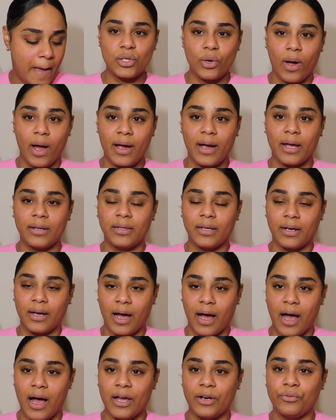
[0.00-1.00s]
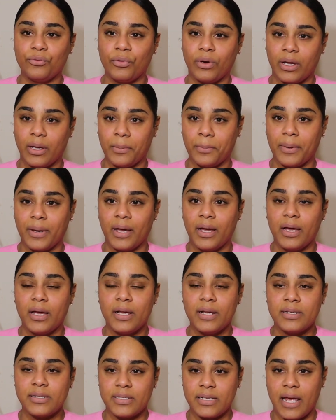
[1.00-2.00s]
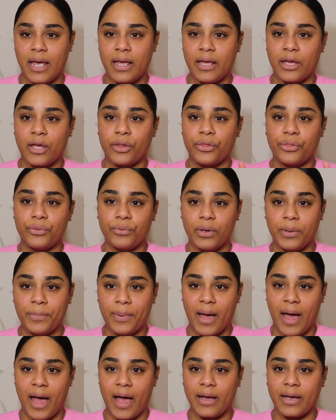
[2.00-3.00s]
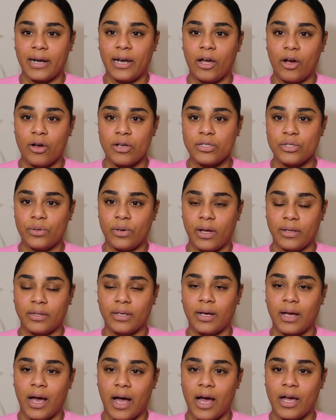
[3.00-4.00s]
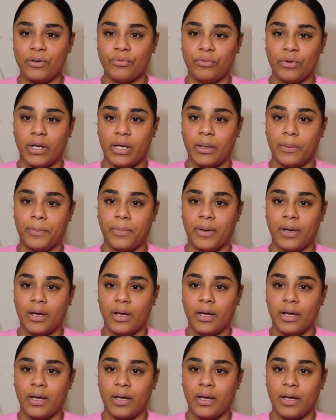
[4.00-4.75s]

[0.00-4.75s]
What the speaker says: So I got the cotton rib tank 3-pack, and I also got the cotton rib